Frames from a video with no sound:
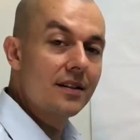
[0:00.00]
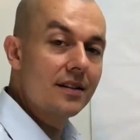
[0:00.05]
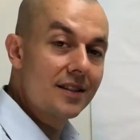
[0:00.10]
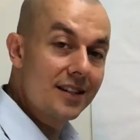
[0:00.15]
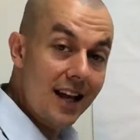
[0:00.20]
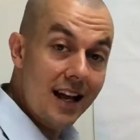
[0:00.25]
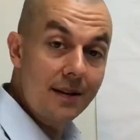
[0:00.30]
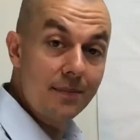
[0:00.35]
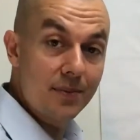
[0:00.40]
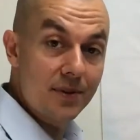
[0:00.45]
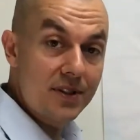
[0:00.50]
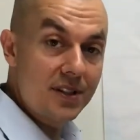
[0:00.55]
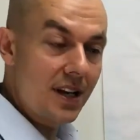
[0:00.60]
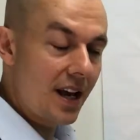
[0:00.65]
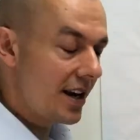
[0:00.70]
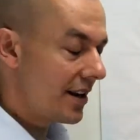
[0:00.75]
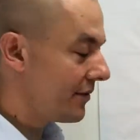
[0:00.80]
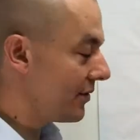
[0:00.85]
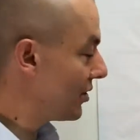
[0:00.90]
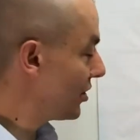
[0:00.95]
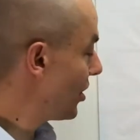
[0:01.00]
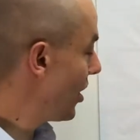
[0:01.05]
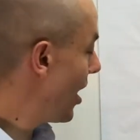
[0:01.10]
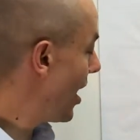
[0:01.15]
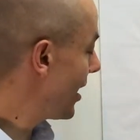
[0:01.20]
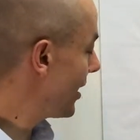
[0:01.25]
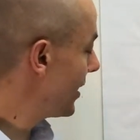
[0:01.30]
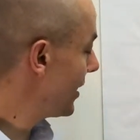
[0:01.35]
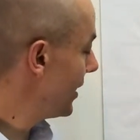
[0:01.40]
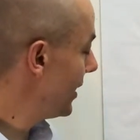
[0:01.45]
10% of your
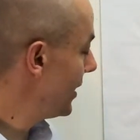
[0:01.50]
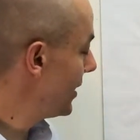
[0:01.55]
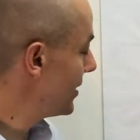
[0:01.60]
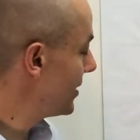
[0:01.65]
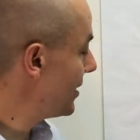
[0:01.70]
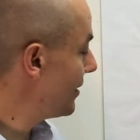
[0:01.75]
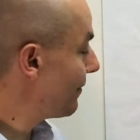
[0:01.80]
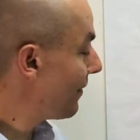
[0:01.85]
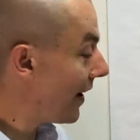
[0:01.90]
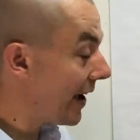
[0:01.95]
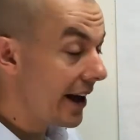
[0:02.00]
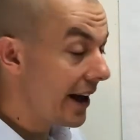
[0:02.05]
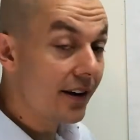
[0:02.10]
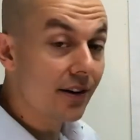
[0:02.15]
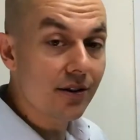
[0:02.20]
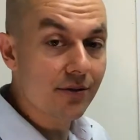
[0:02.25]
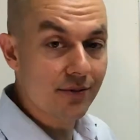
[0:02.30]
talk is the final